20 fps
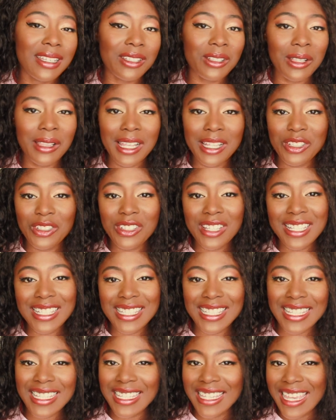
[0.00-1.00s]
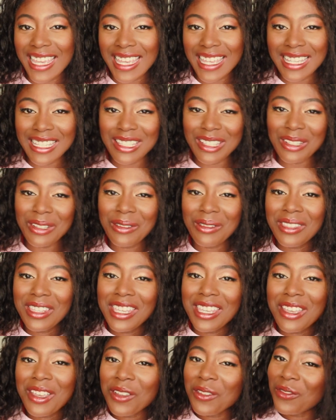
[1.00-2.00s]
So let's just get into
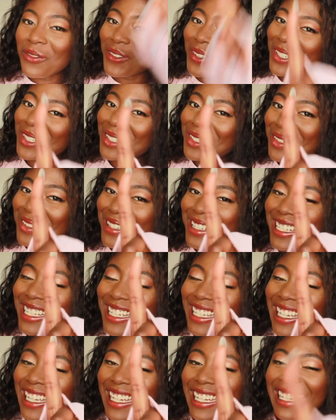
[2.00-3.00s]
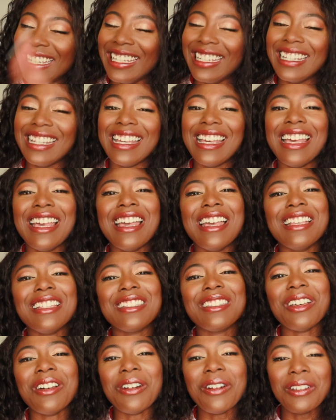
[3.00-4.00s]
the first one.
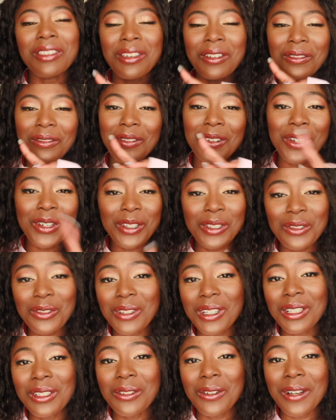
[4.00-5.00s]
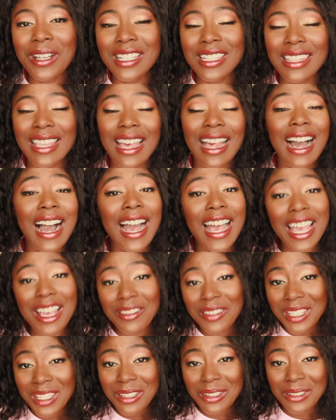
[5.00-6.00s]
So the first resource that I
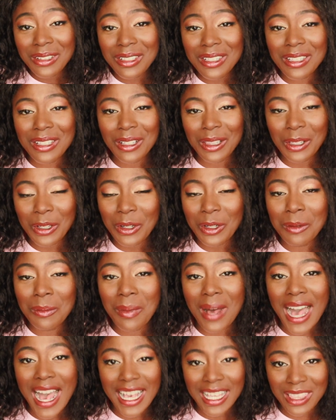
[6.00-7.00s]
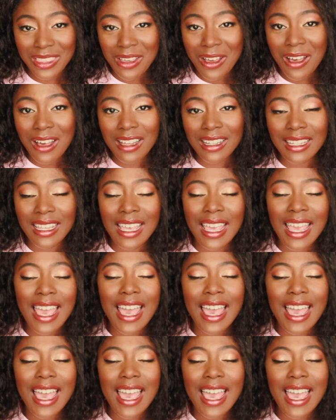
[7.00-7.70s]
have used to learn Python